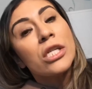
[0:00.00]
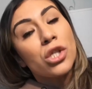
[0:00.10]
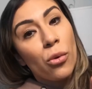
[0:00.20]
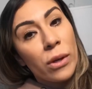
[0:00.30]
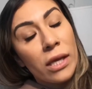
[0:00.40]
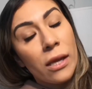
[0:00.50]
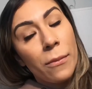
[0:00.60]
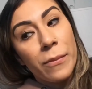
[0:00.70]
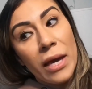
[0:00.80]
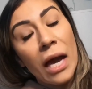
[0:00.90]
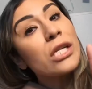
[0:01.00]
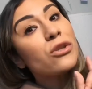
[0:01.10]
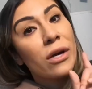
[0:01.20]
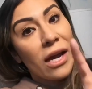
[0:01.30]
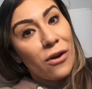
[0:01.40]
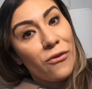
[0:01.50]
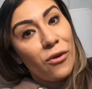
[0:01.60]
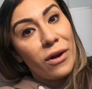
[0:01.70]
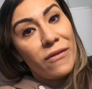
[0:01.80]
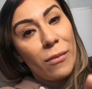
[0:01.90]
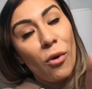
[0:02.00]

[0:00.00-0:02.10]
So we need to be extra careful even